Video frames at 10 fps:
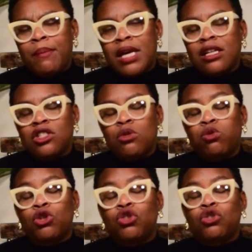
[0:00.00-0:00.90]
because it
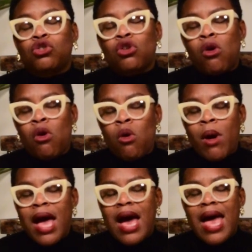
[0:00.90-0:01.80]
was
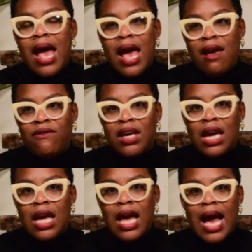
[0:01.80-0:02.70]
so
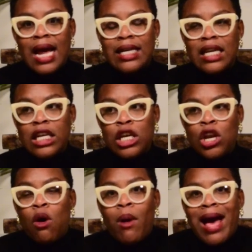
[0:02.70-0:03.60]
heavy. I didn't
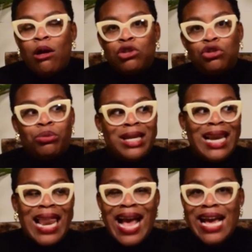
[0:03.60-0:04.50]
know how to
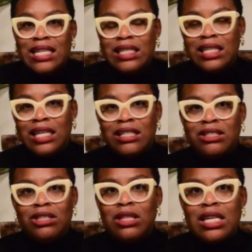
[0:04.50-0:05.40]
relate
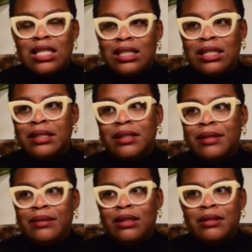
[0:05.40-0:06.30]
to this
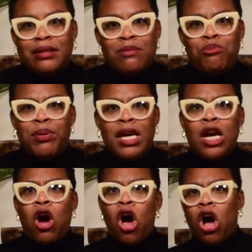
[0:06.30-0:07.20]

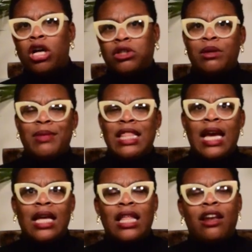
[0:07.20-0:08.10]
big, awesome
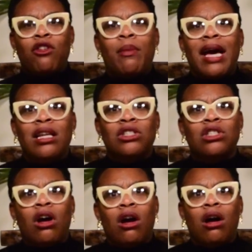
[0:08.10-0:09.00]
thing that everybody
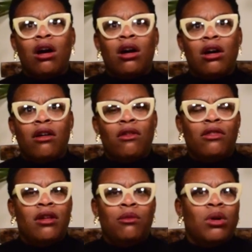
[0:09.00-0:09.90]
saw
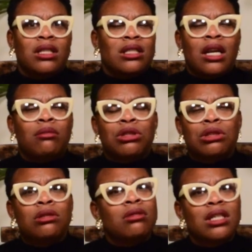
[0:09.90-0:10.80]
it was that I was
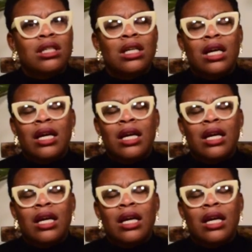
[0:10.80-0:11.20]
doing.